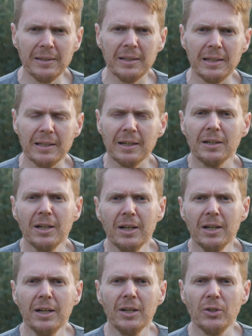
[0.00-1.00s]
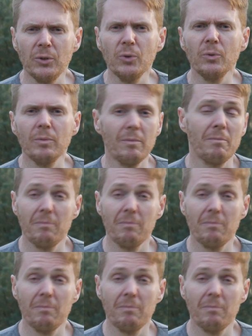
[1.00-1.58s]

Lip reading: in the new